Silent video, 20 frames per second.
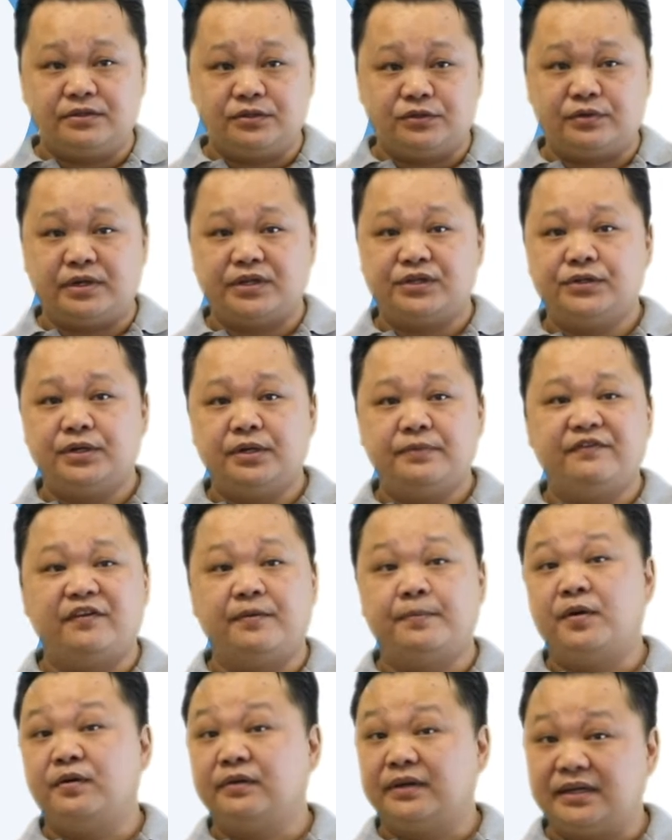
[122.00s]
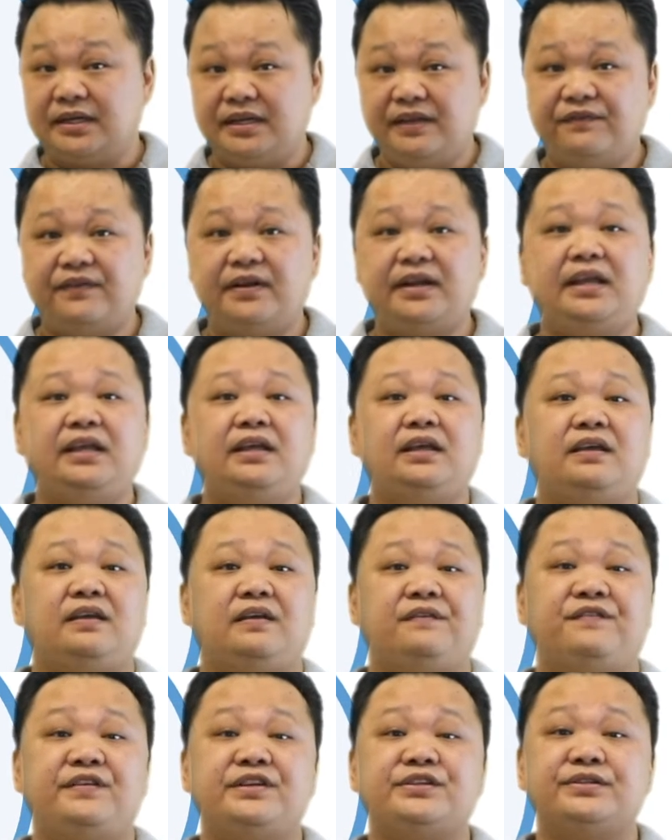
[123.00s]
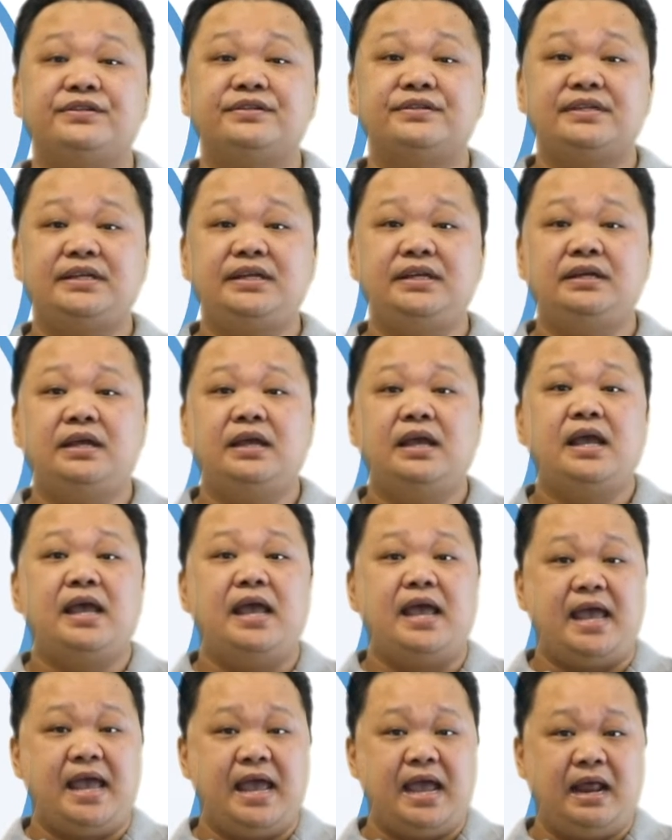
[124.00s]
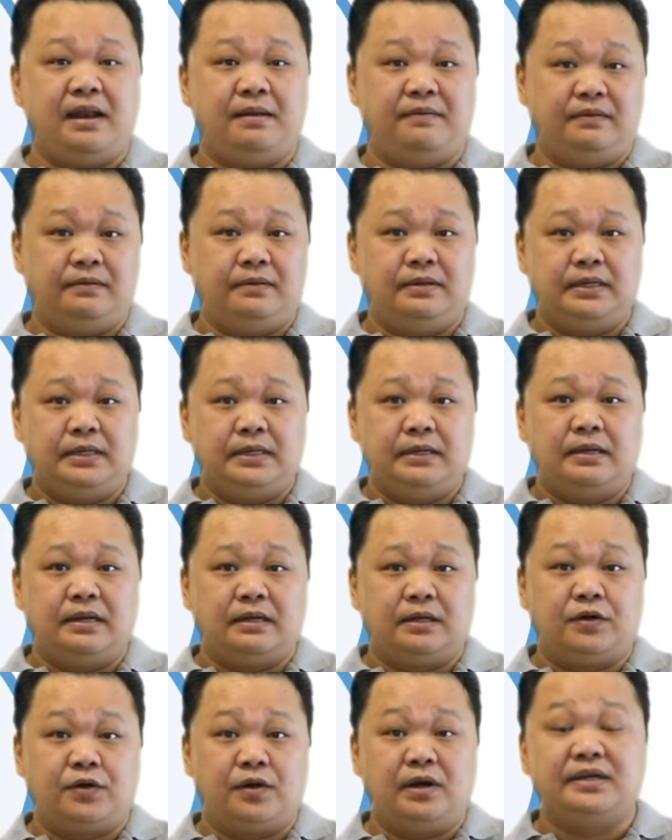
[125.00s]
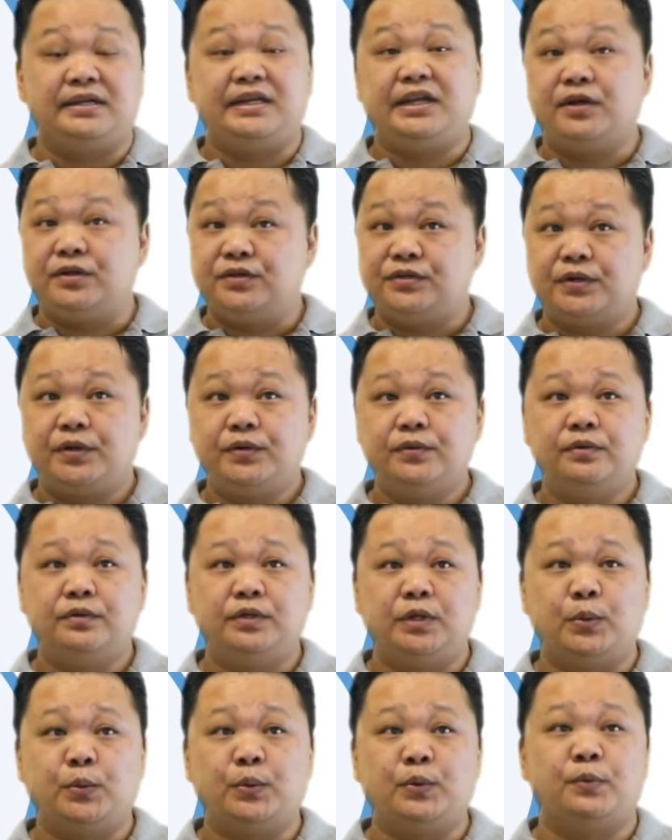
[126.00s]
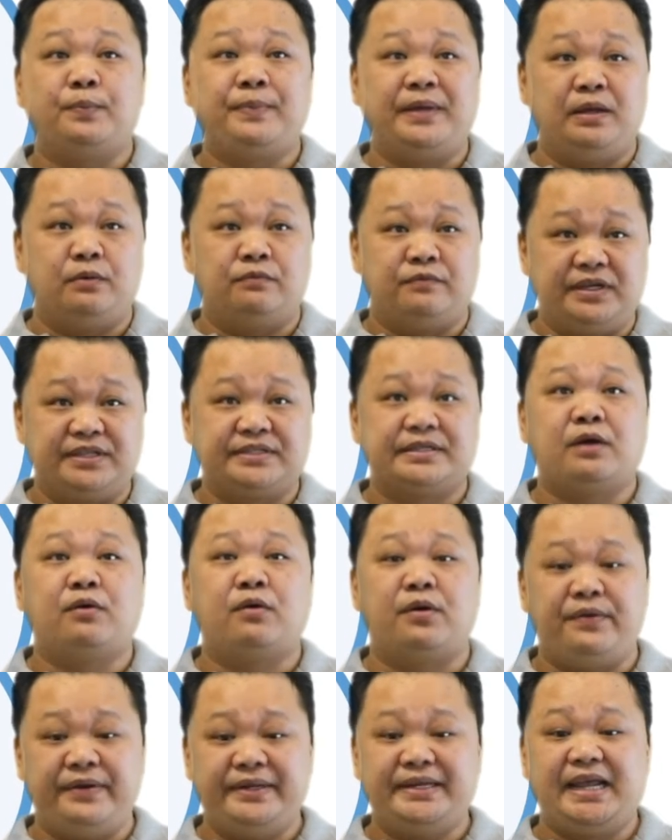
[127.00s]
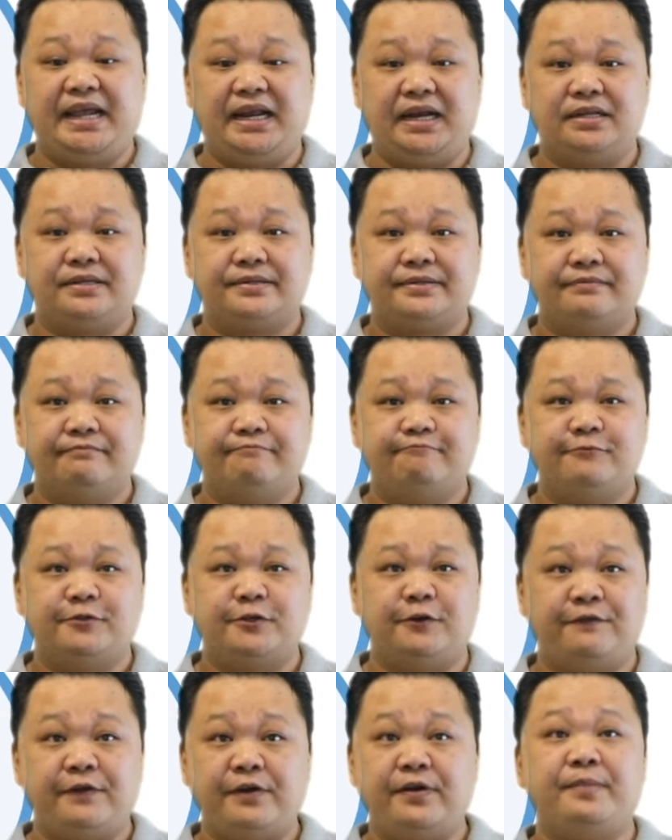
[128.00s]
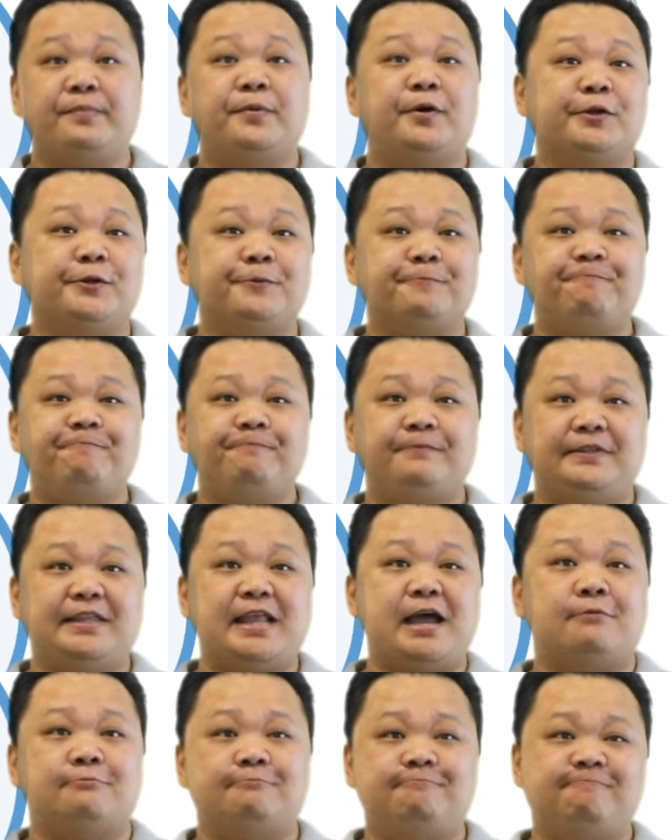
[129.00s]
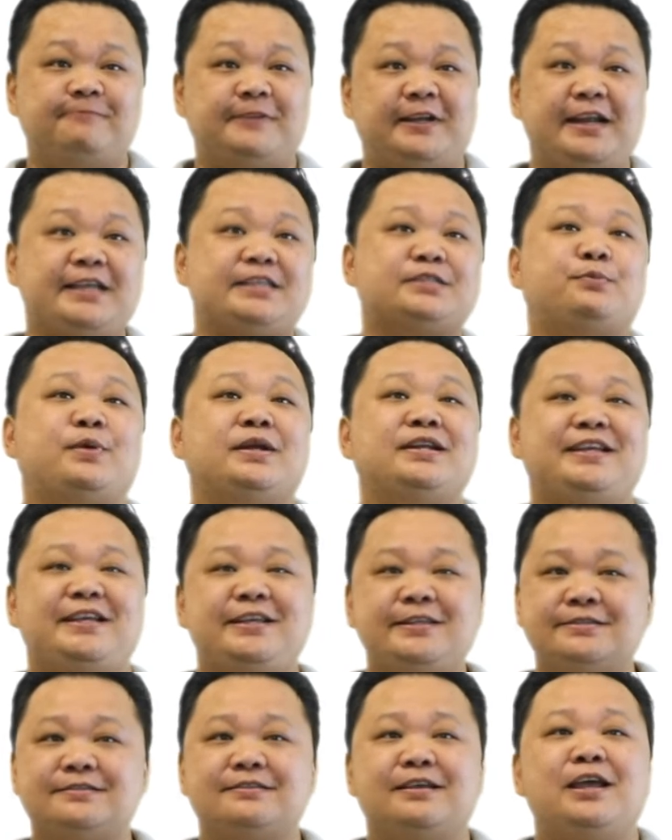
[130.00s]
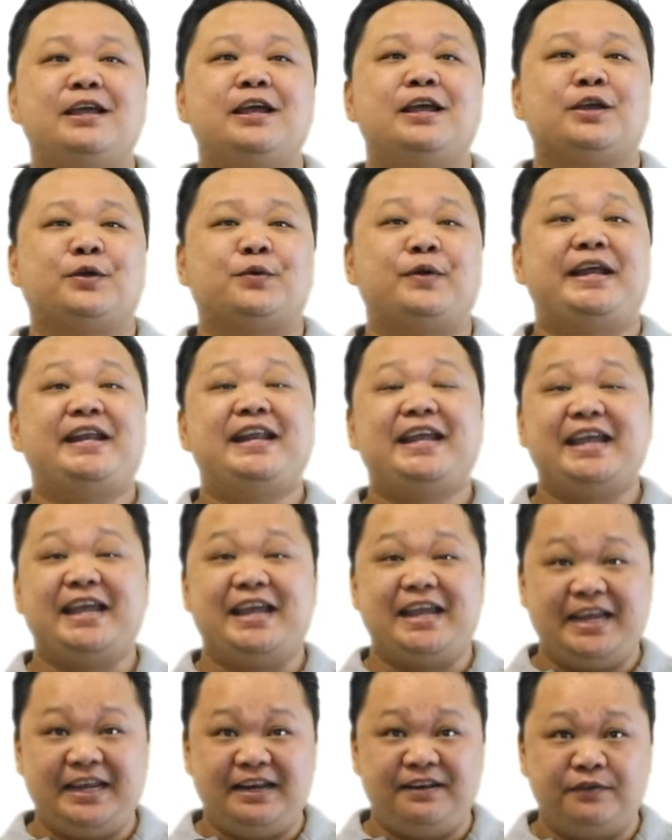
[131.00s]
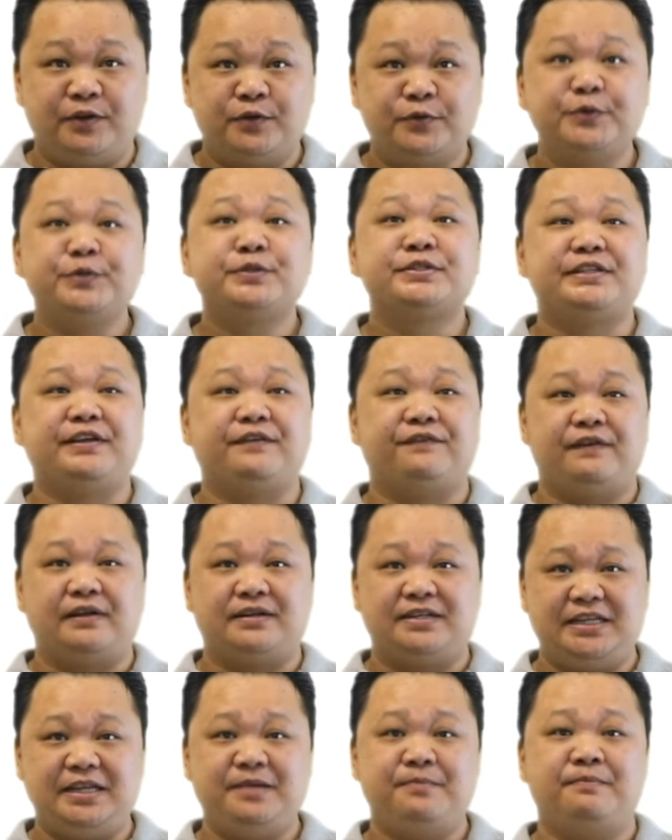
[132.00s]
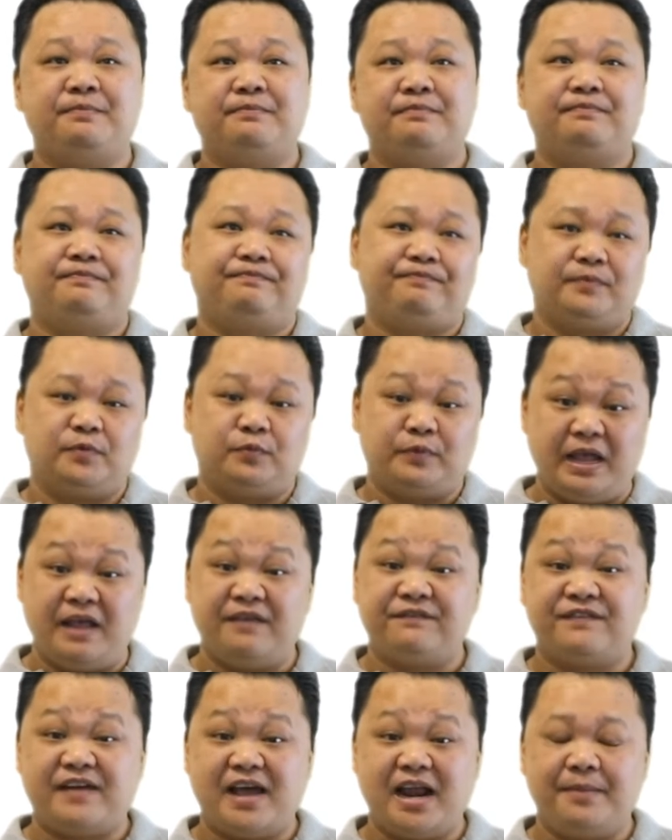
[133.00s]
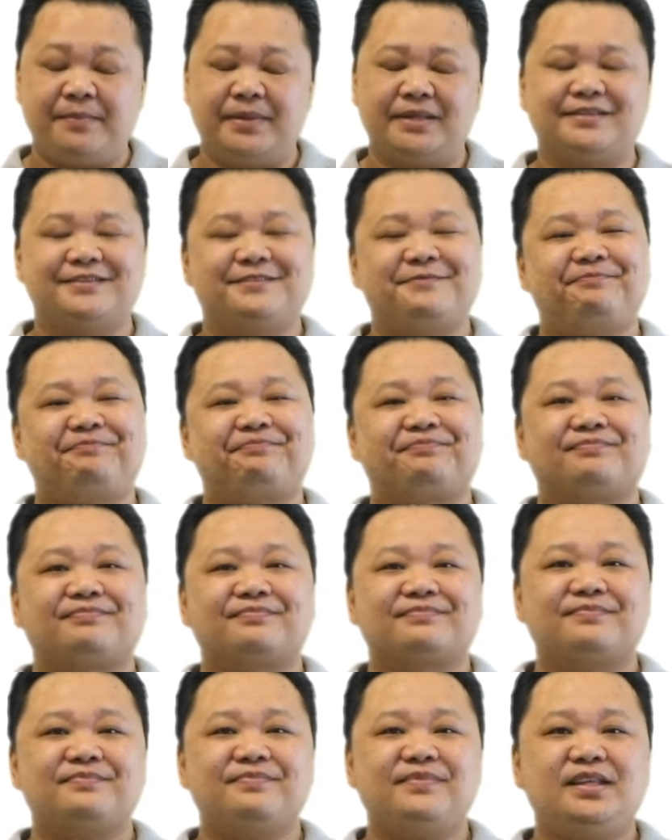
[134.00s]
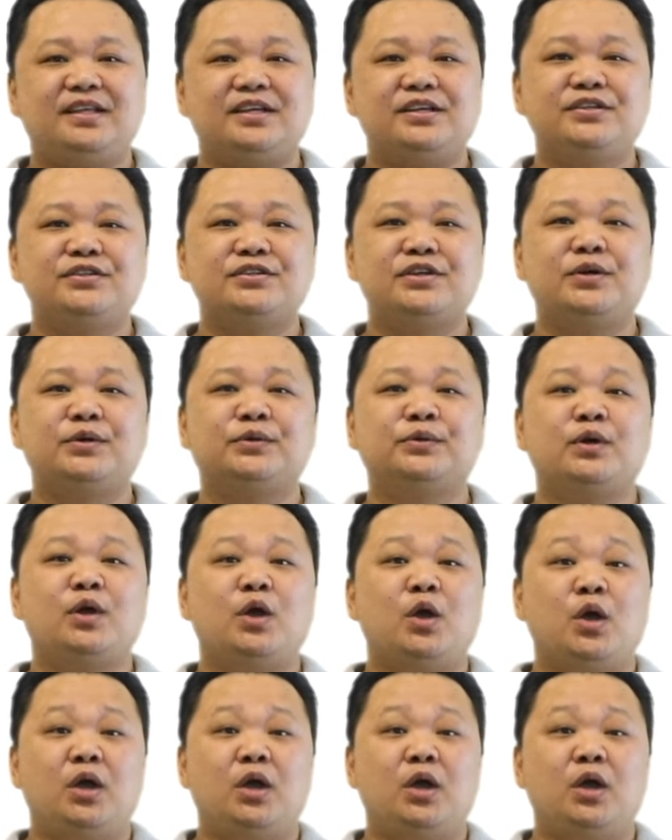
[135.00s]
structure for productivity, efficiency, and quality control, you will be result-oriented. So very important. Now, the next one is creating an inclusive team environment. So,